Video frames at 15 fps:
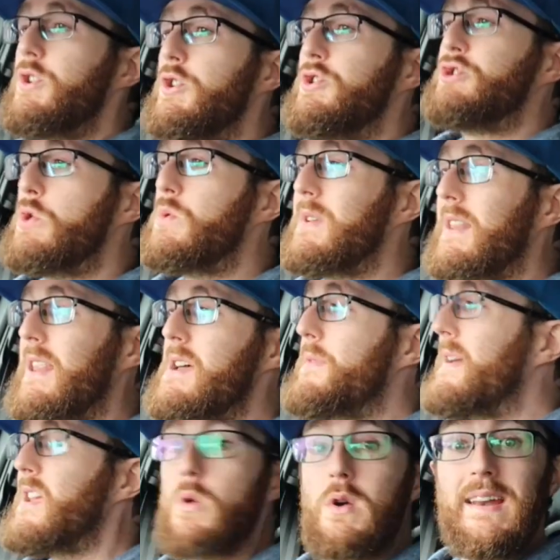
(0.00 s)
you don't live
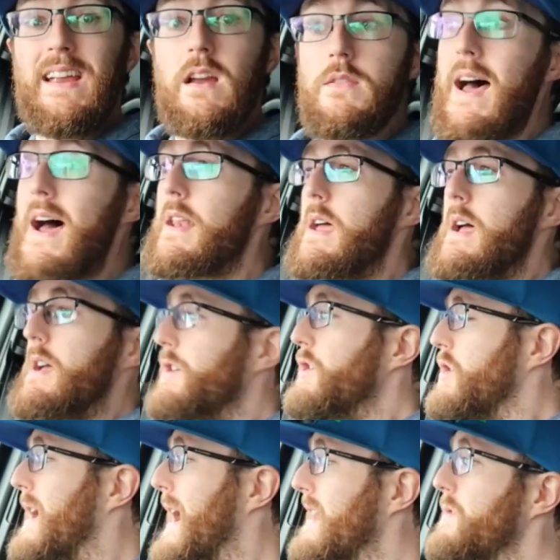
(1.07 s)
anywhere near that,
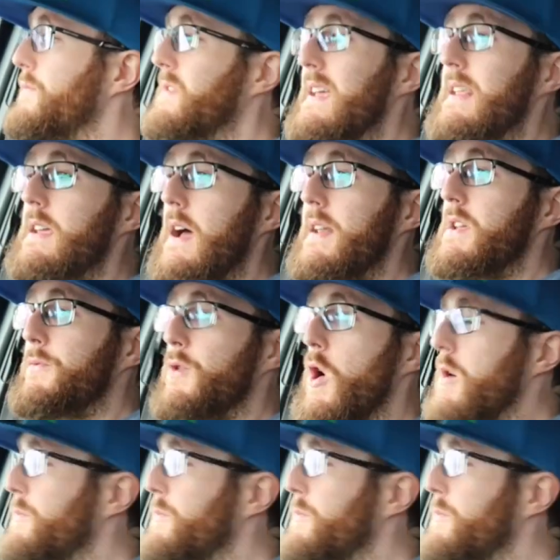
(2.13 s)
you kind of need a different